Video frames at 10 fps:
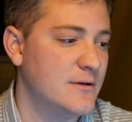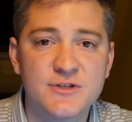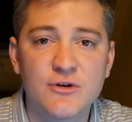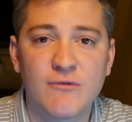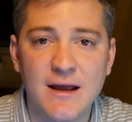
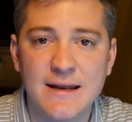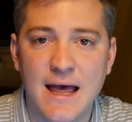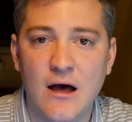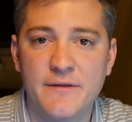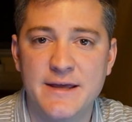So right
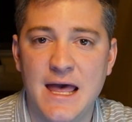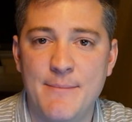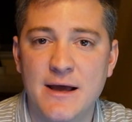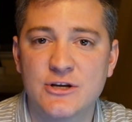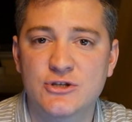now, the
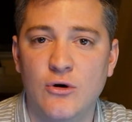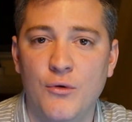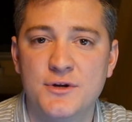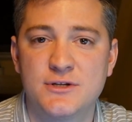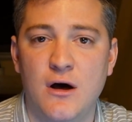Amex
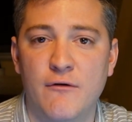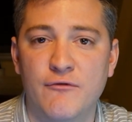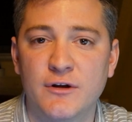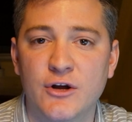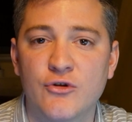Gold is
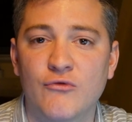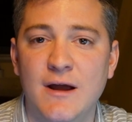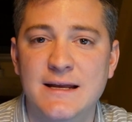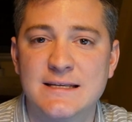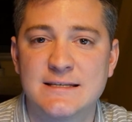offering a
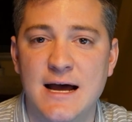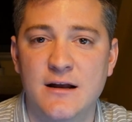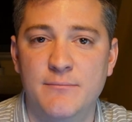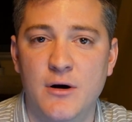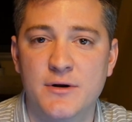great
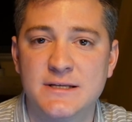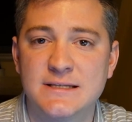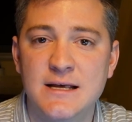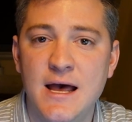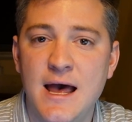sign-up
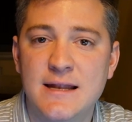bonus,